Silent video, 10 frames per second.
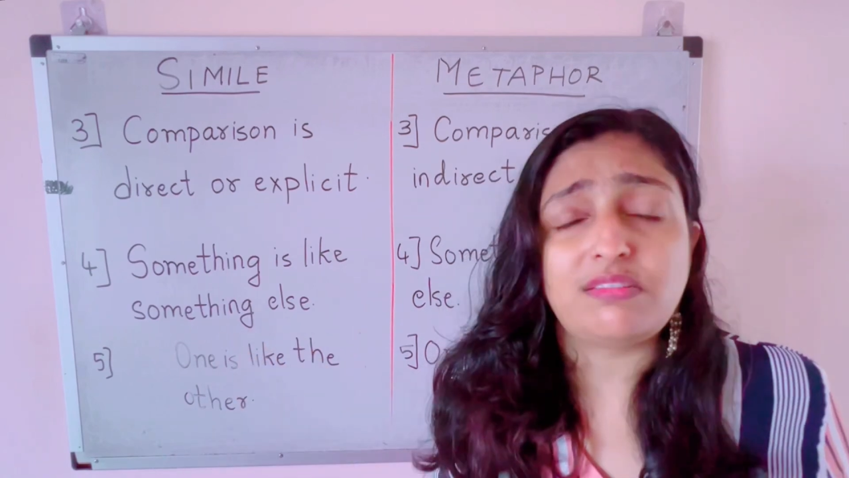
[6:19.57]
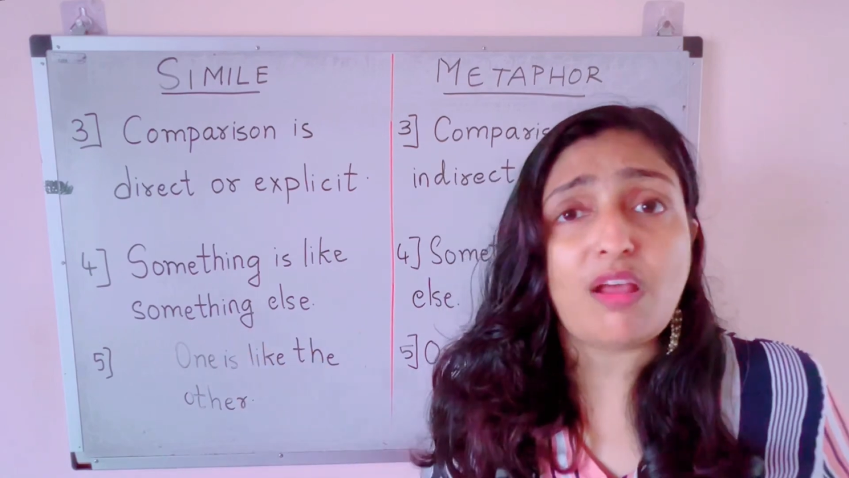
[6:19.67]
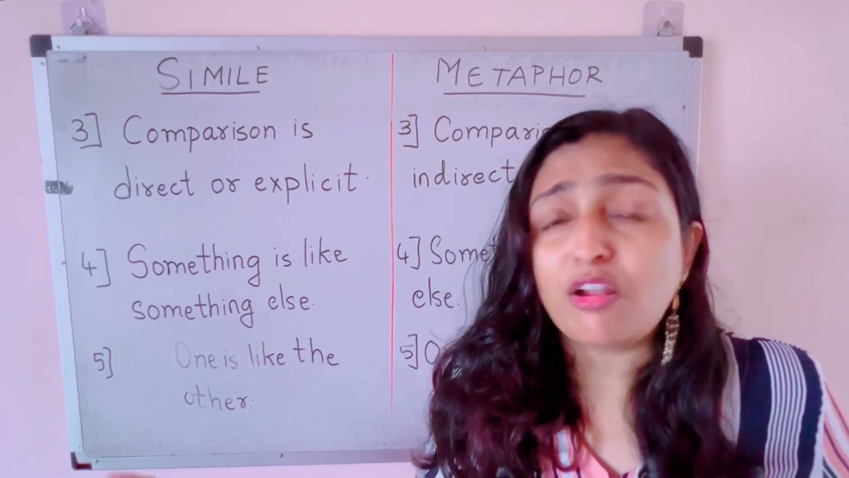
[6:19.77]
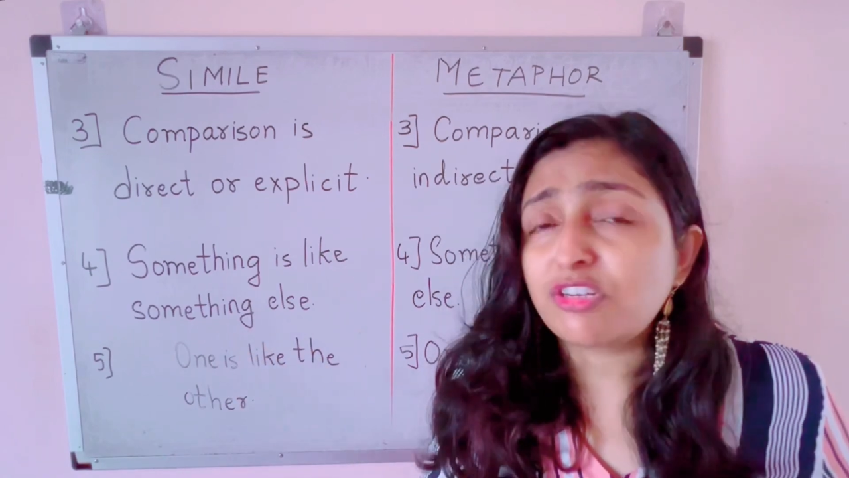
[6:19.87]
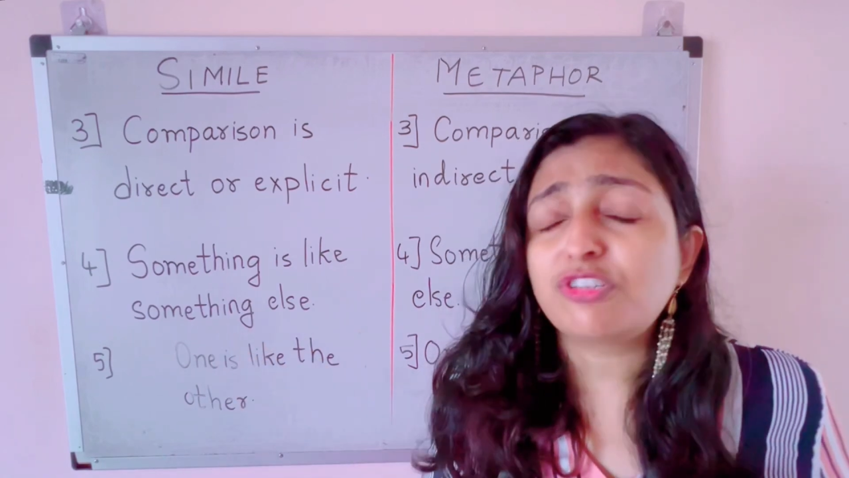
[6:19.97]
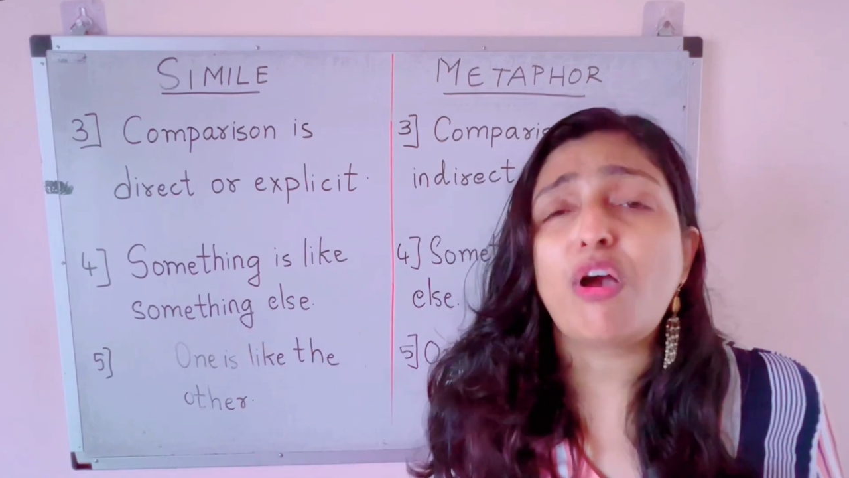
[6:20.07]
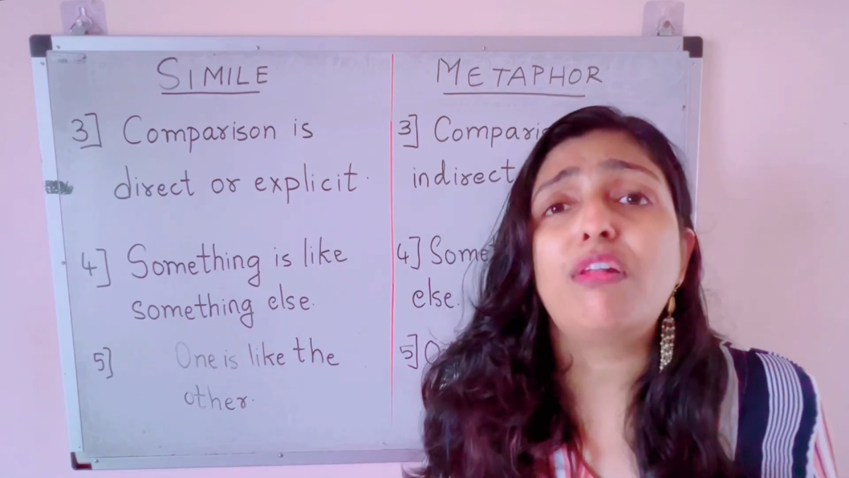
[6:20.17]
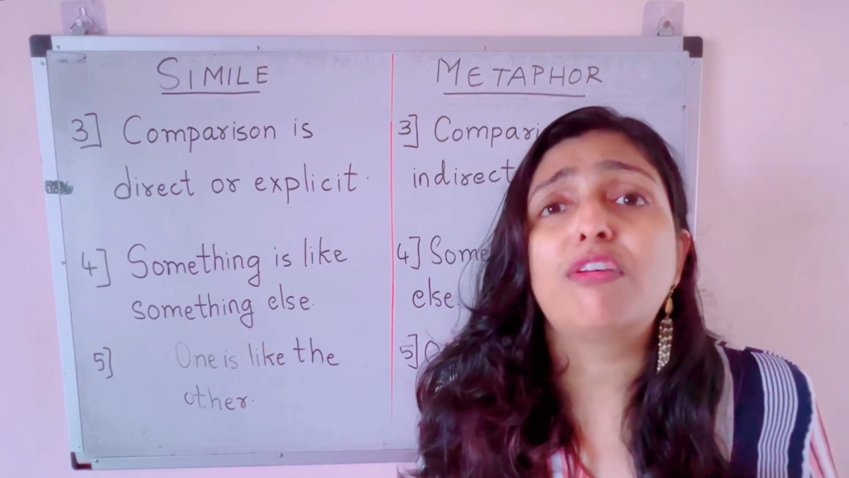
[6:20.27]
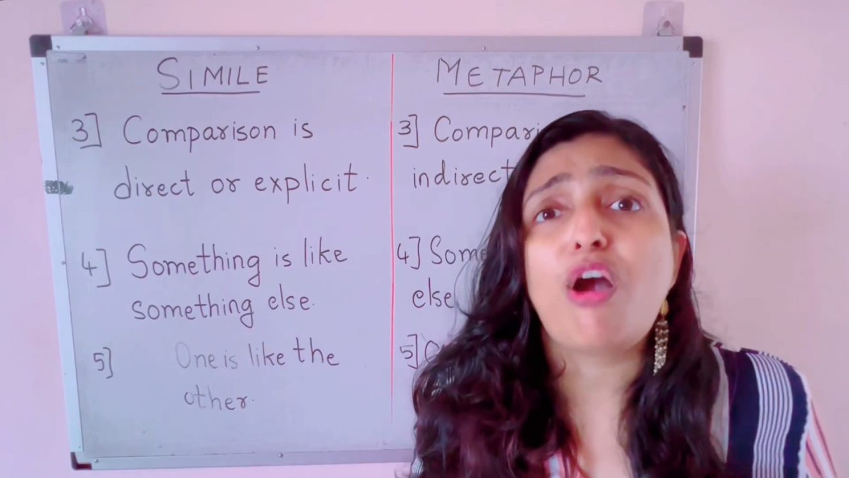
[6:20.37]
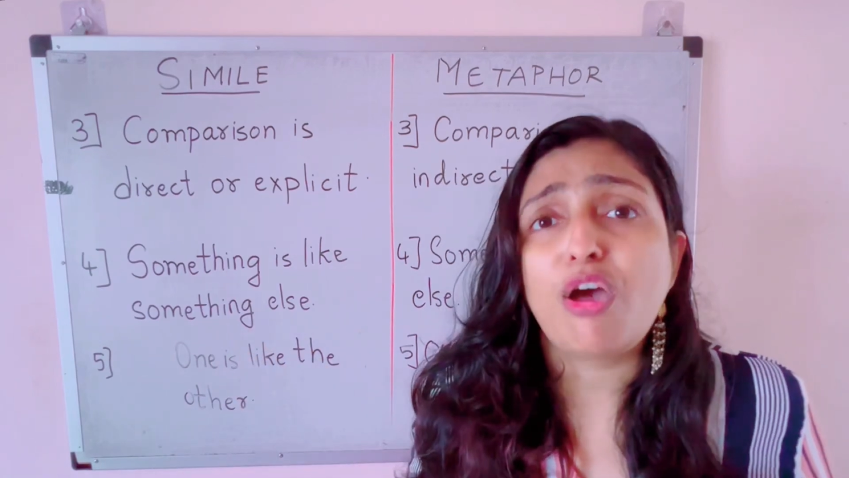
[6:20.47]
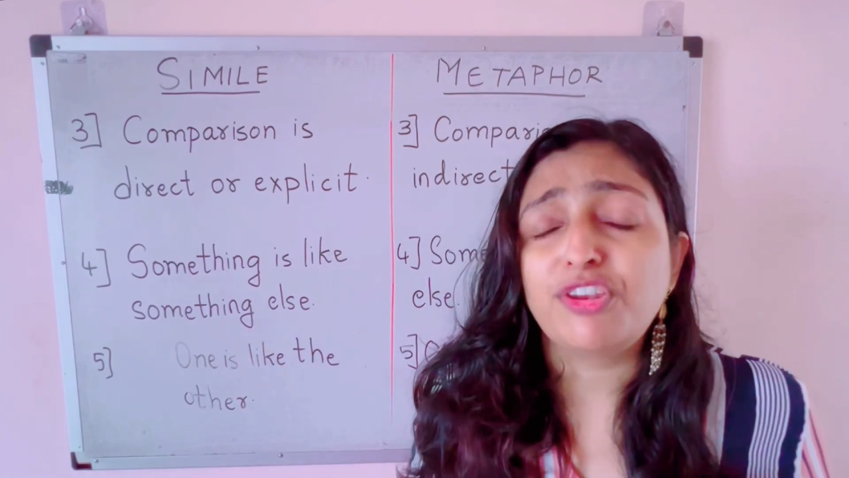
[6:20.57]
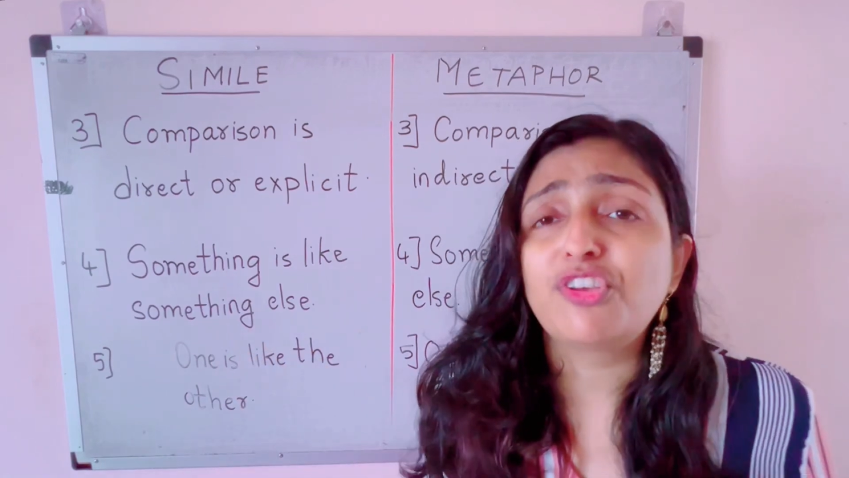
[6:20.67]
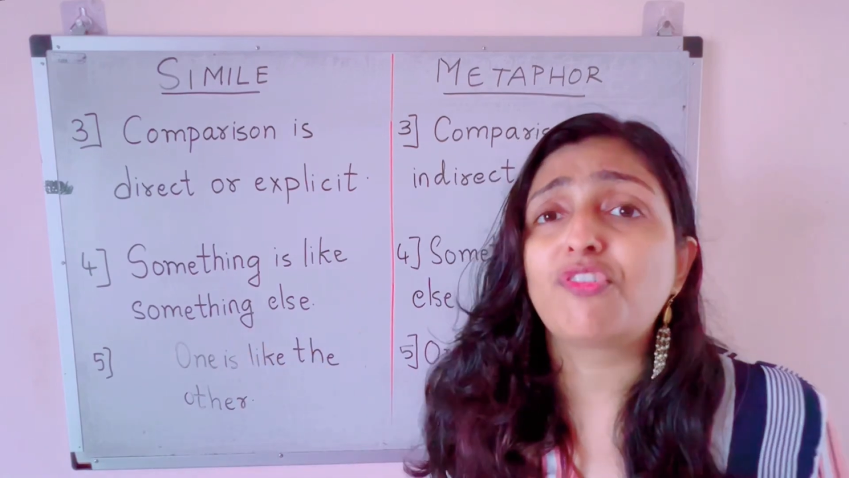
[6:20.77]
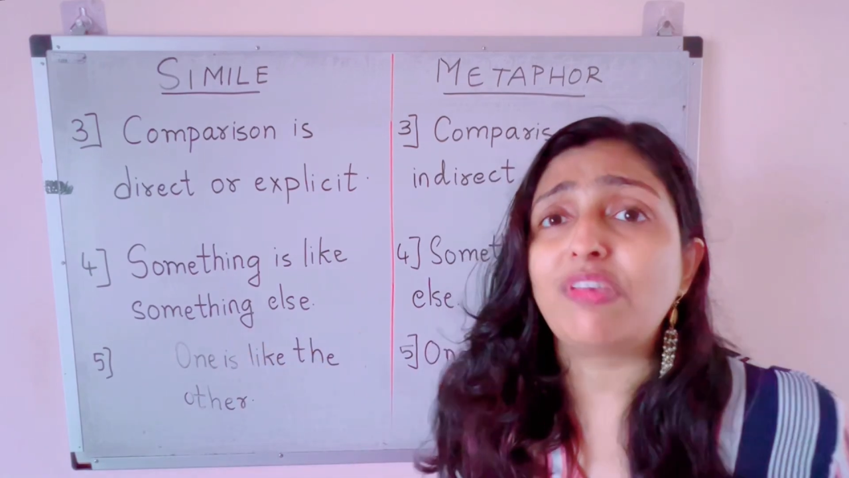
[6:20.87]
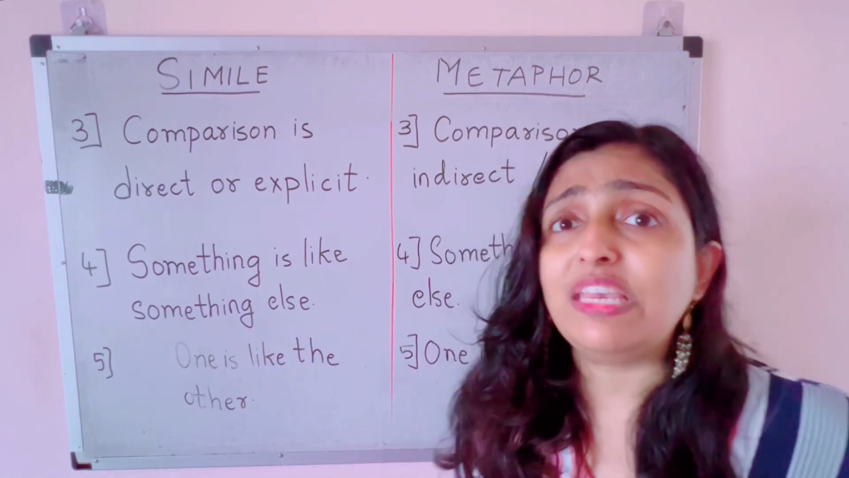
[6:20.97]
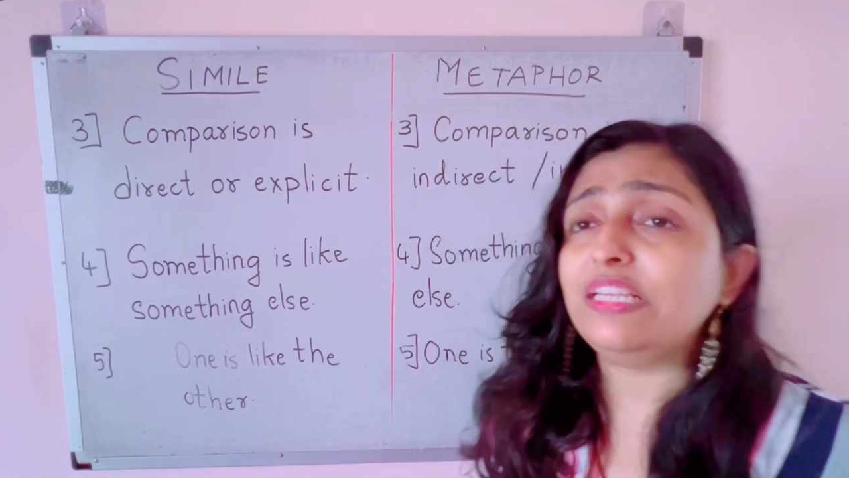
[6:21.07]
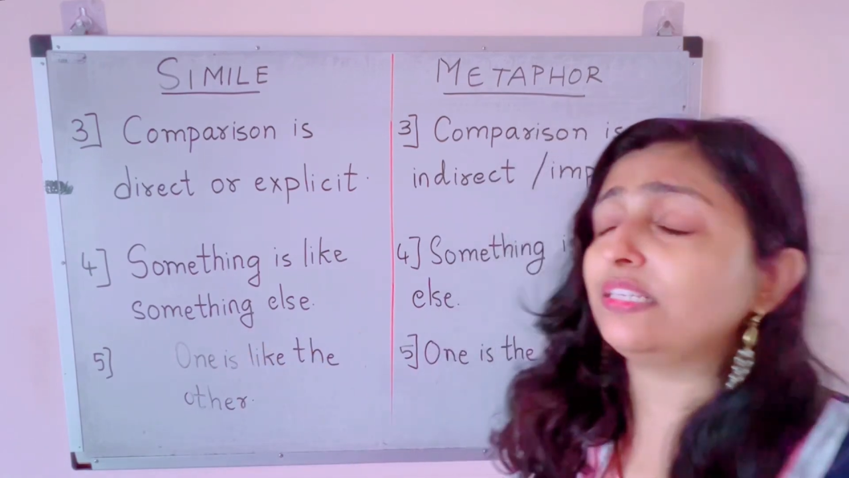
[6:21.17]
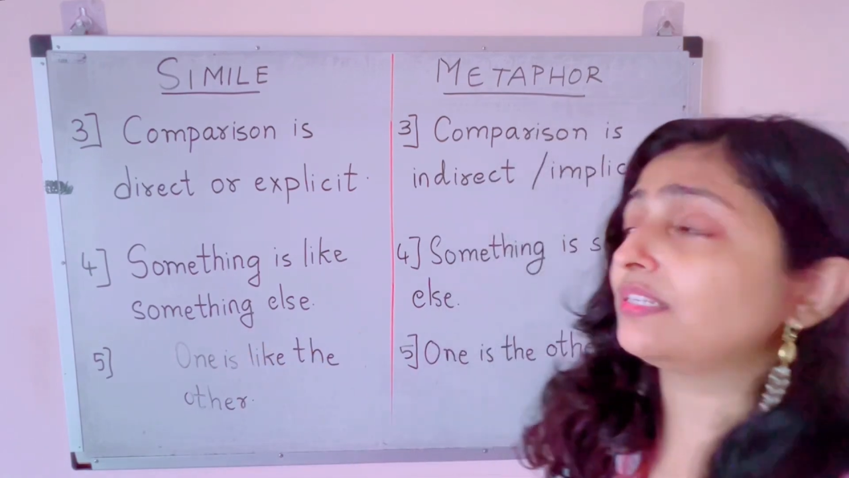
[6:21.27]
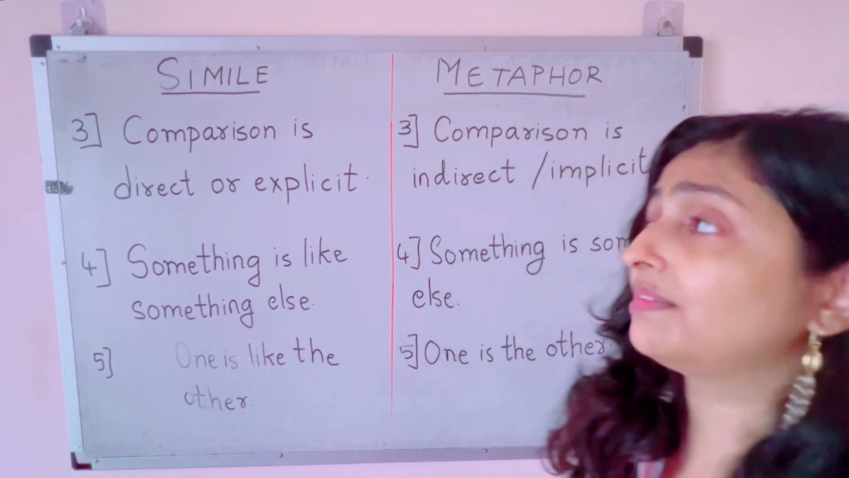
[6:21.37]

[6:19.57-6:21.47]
not at all concrete.